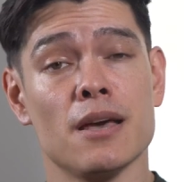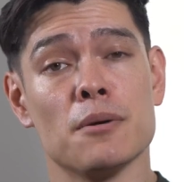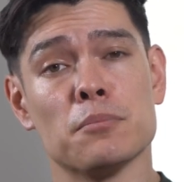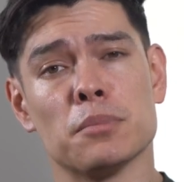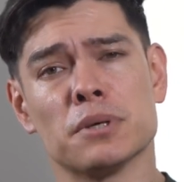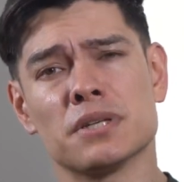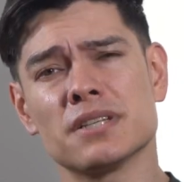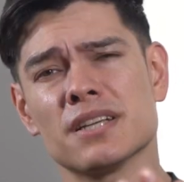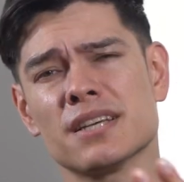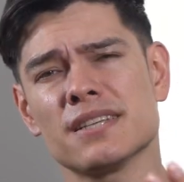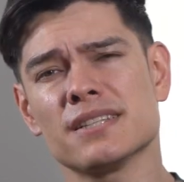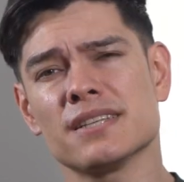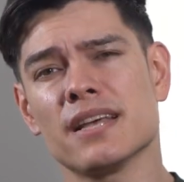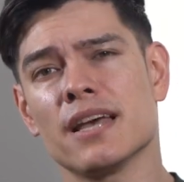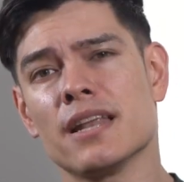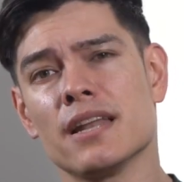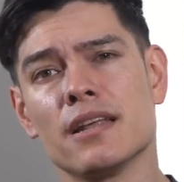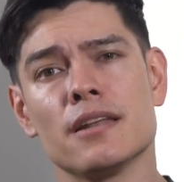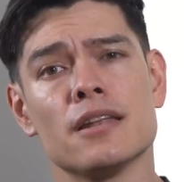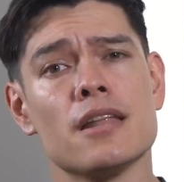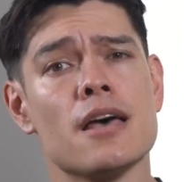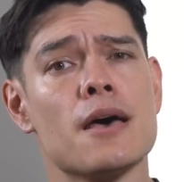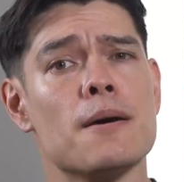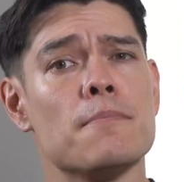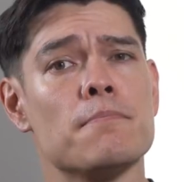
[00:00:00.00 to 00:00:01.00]
But does
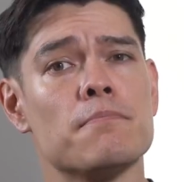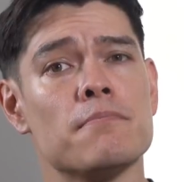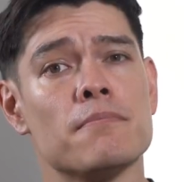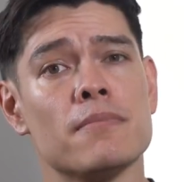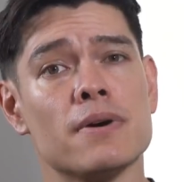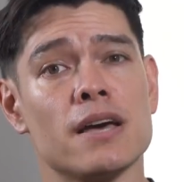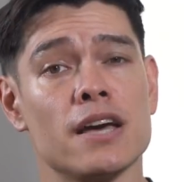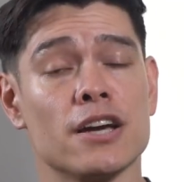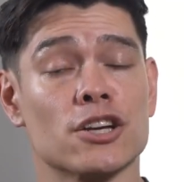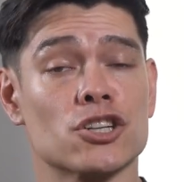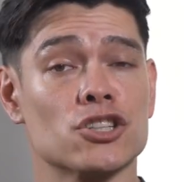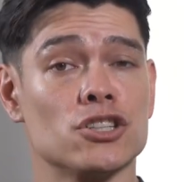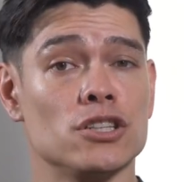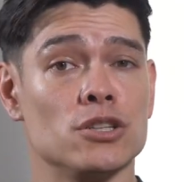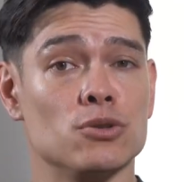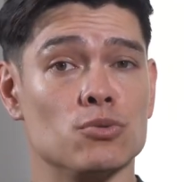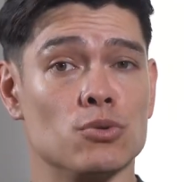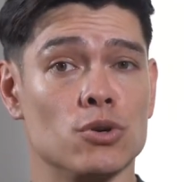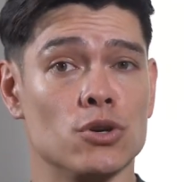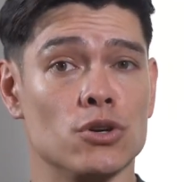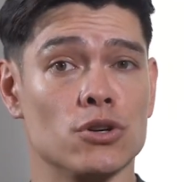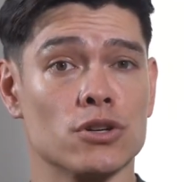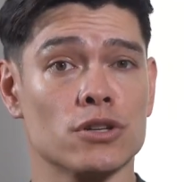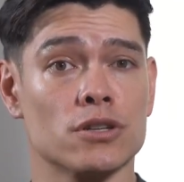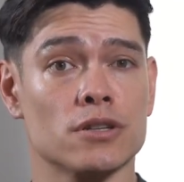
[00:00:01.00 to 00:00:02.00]
NMN actually
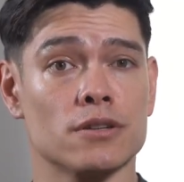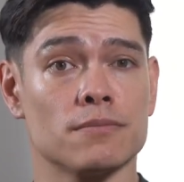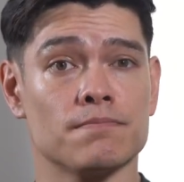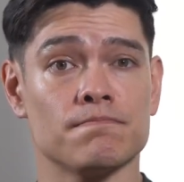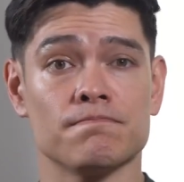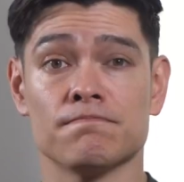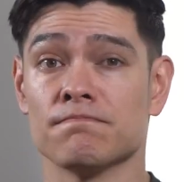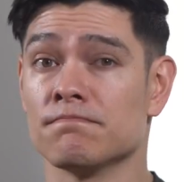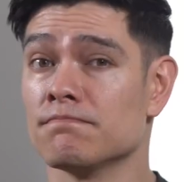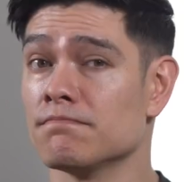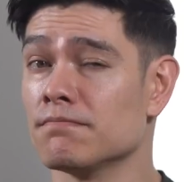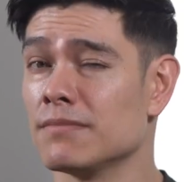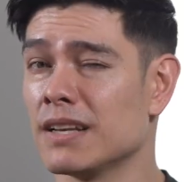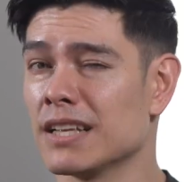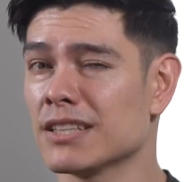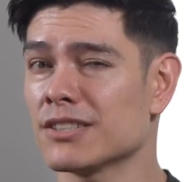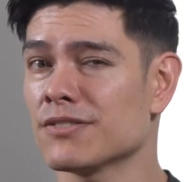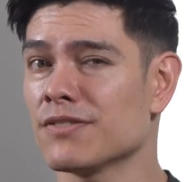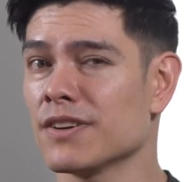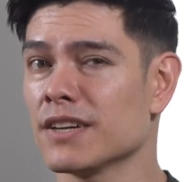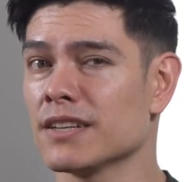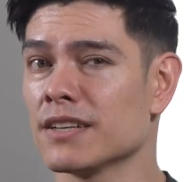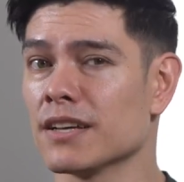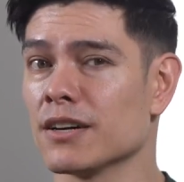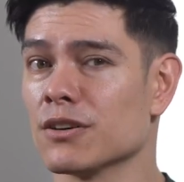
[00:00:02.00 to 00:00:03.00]
work? Let's
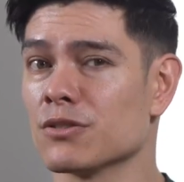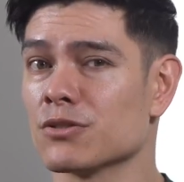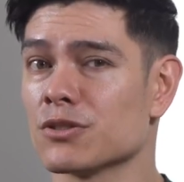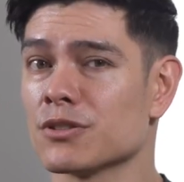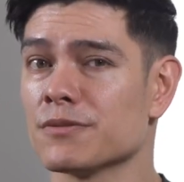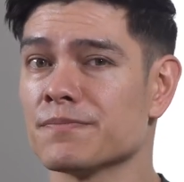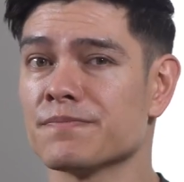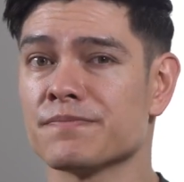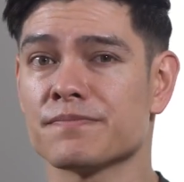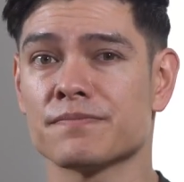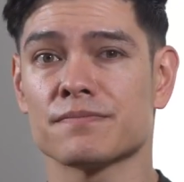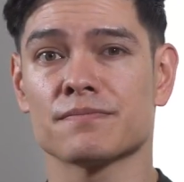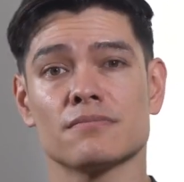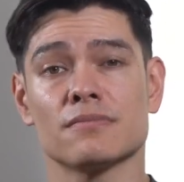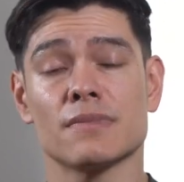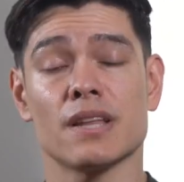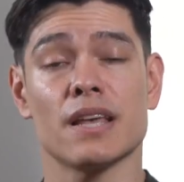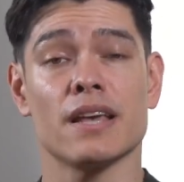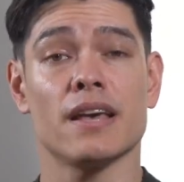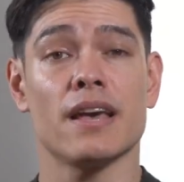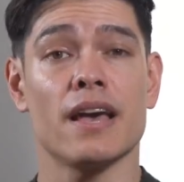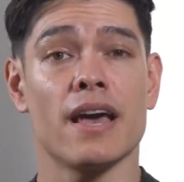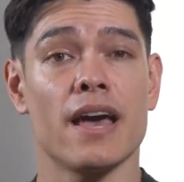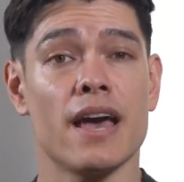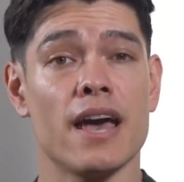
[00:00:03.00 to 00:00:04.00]
find out.
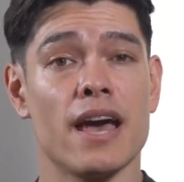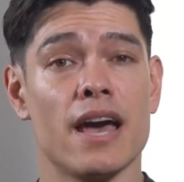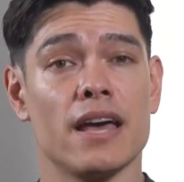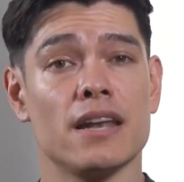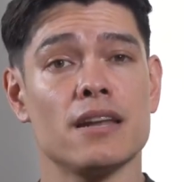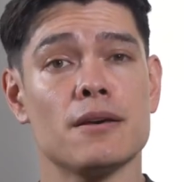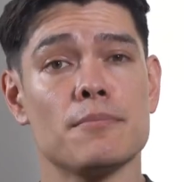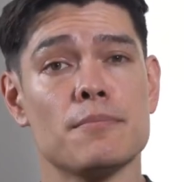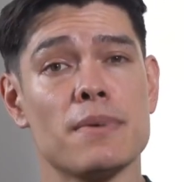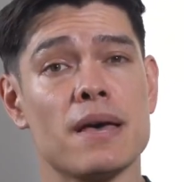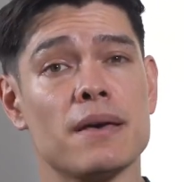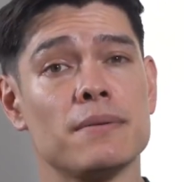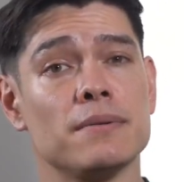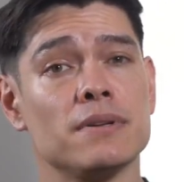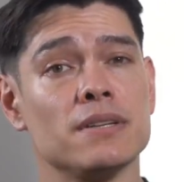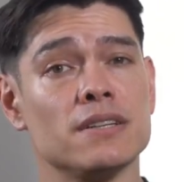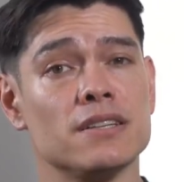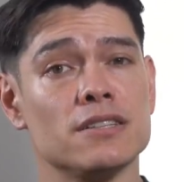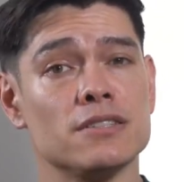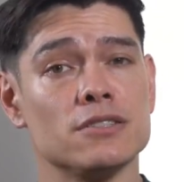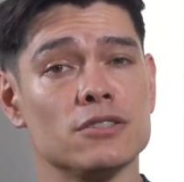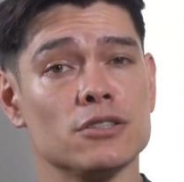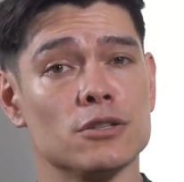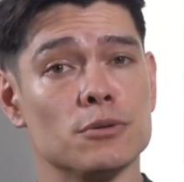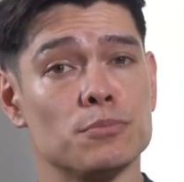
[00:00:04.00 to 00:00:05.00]
NMN
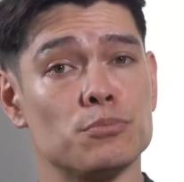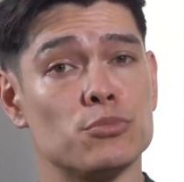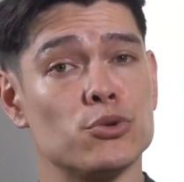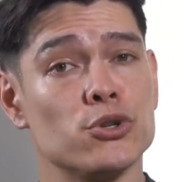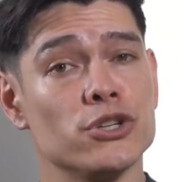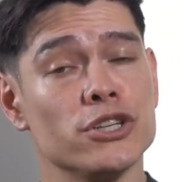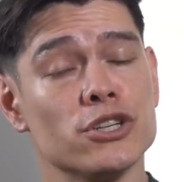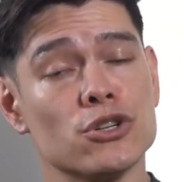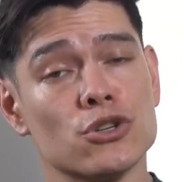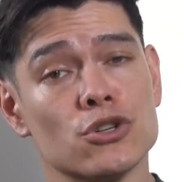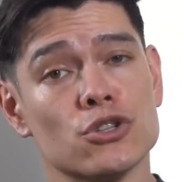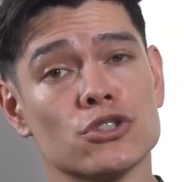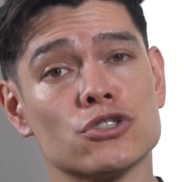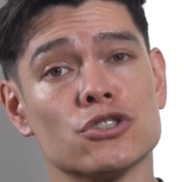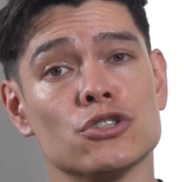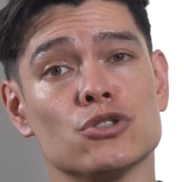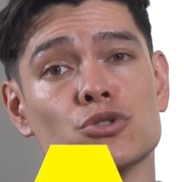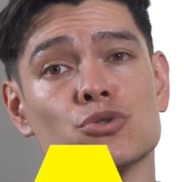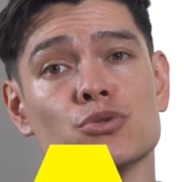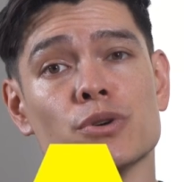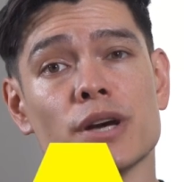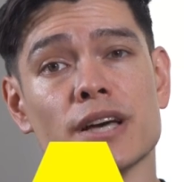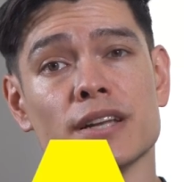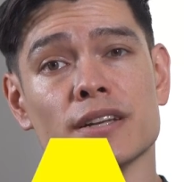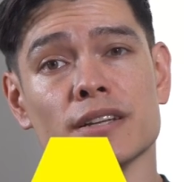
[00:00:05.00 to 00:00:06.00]
is a precursor
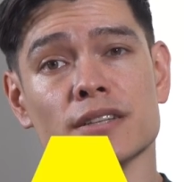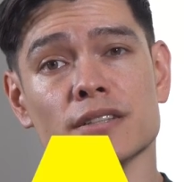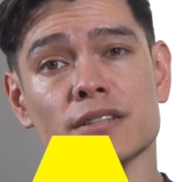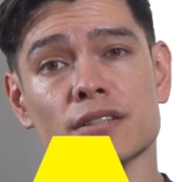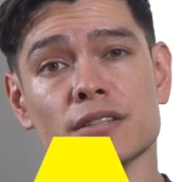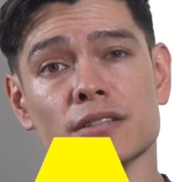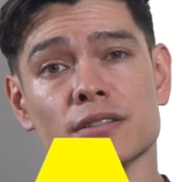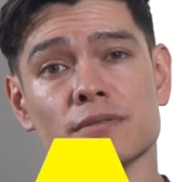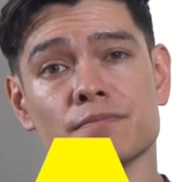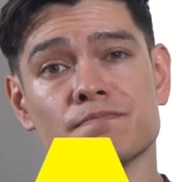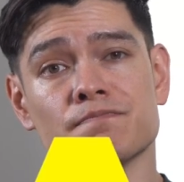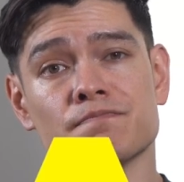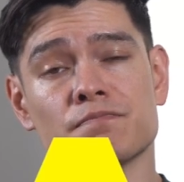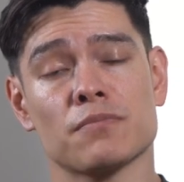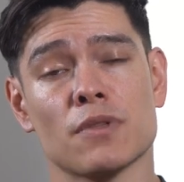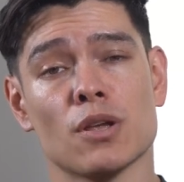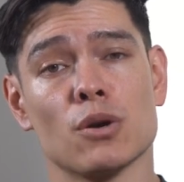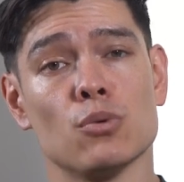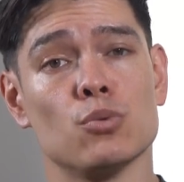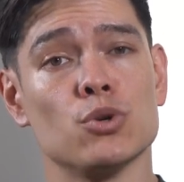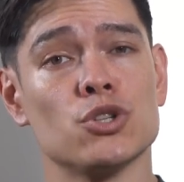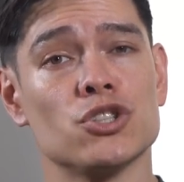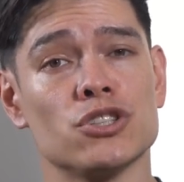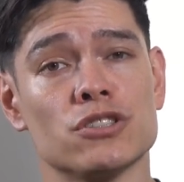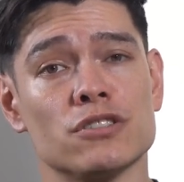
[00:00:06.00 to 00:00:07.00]
to NAD,
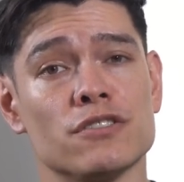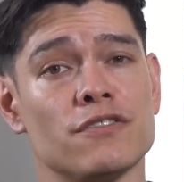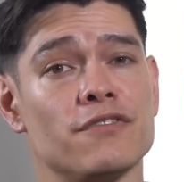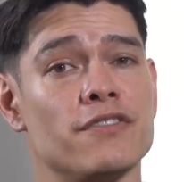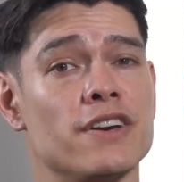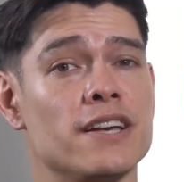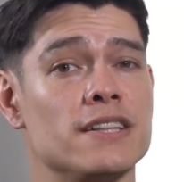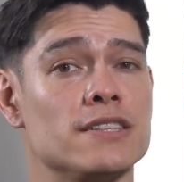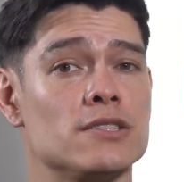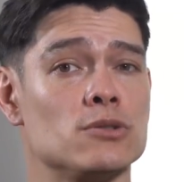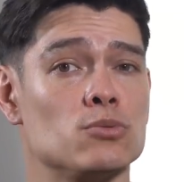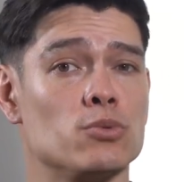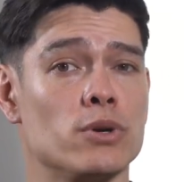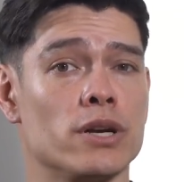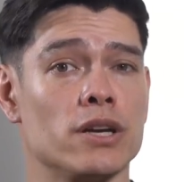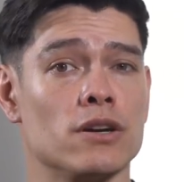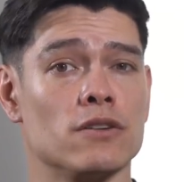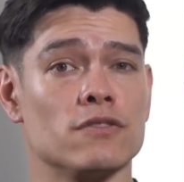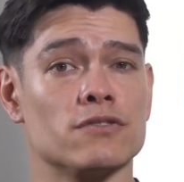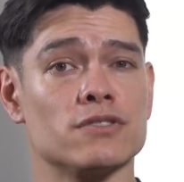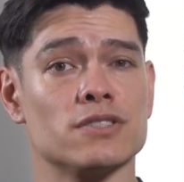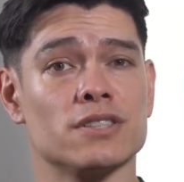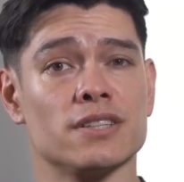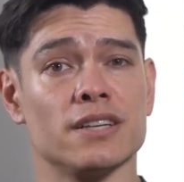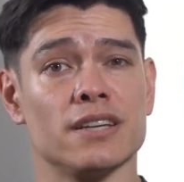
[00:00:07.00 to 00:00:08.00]
which is a fancy way
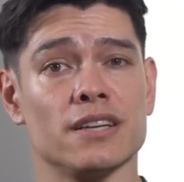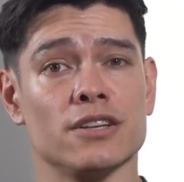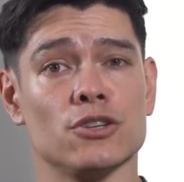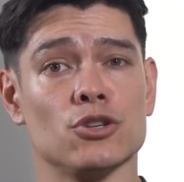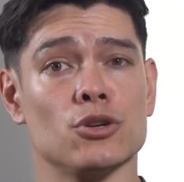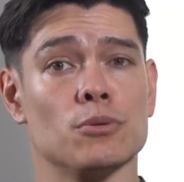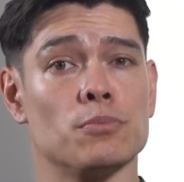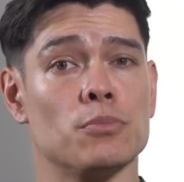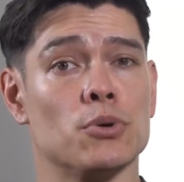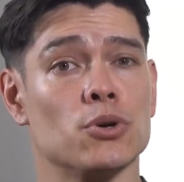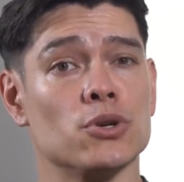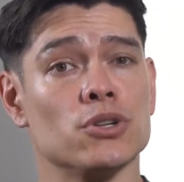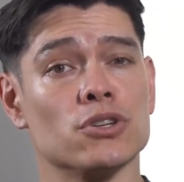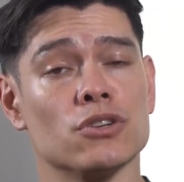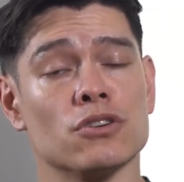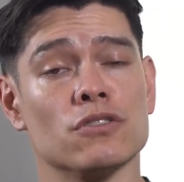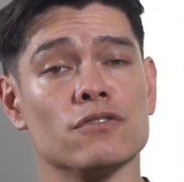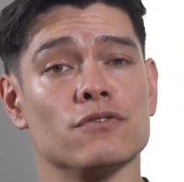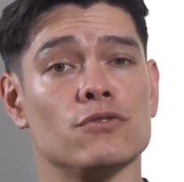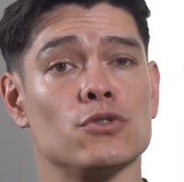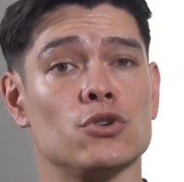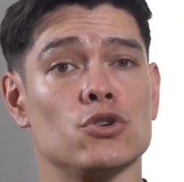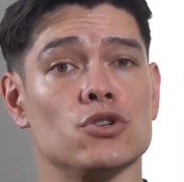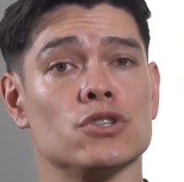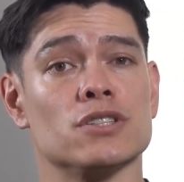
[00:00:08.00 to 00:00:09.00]
of saying your body
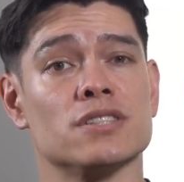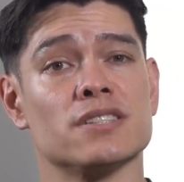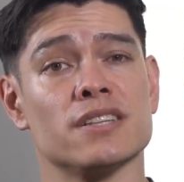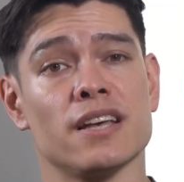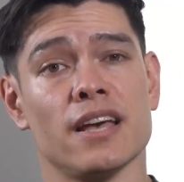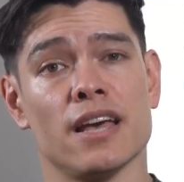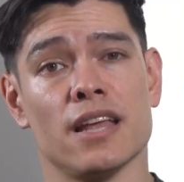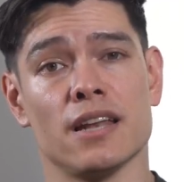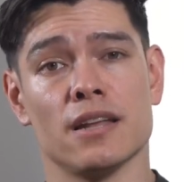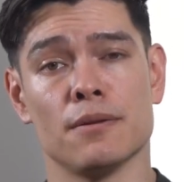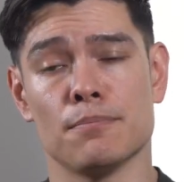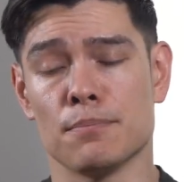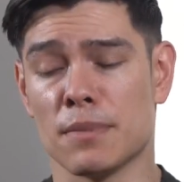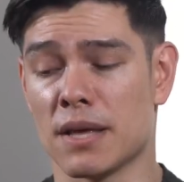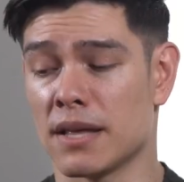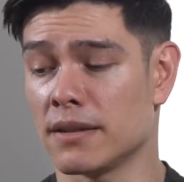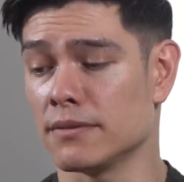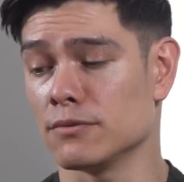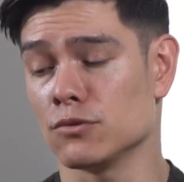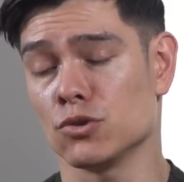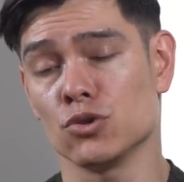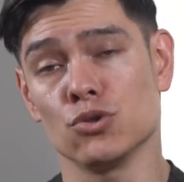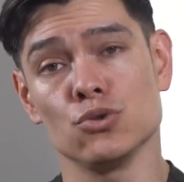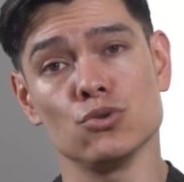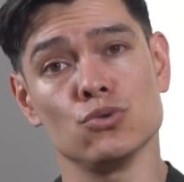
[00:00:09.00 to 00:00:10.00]
converts
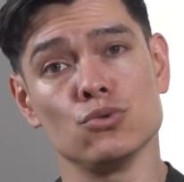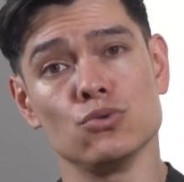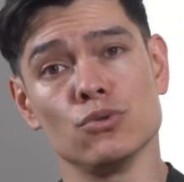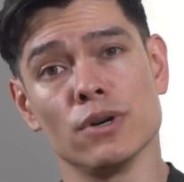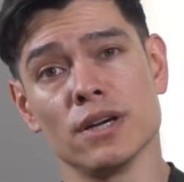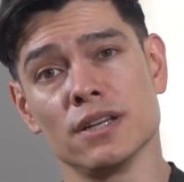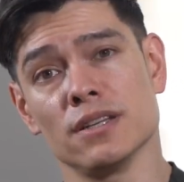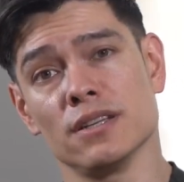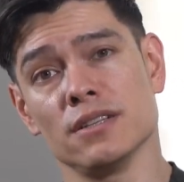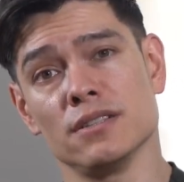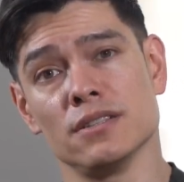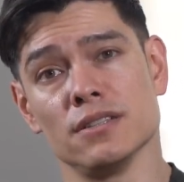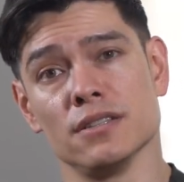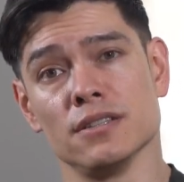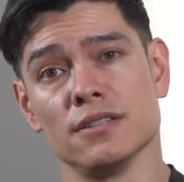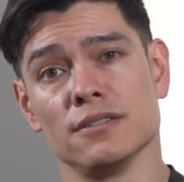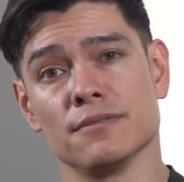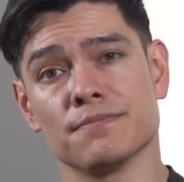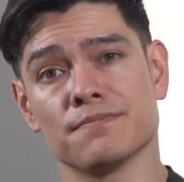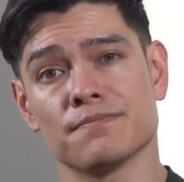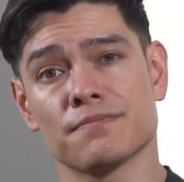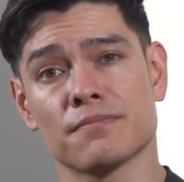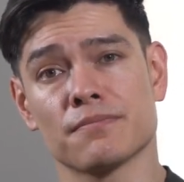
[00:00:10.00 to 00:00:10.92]
NMN to NAD.